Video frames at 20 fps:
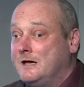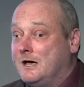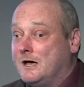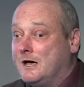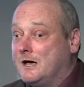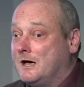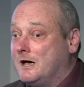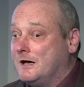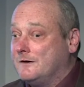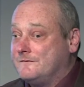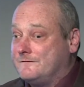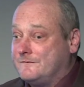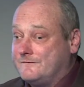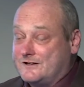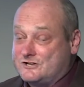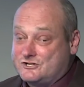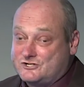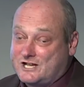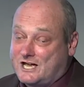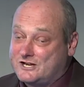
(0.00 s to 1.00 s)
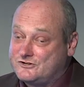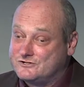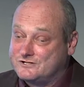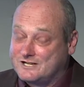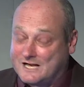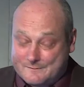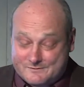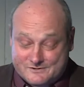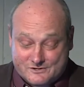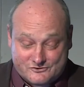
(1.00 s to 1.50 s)
of vegetation
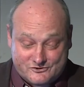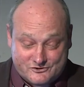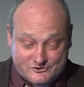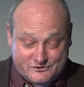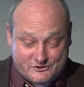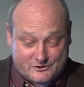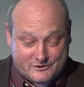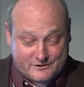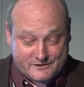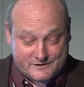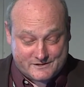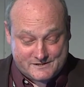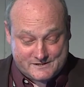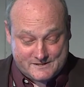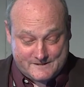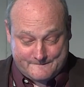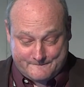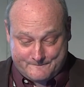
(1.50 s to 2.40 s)
types such as Juncus,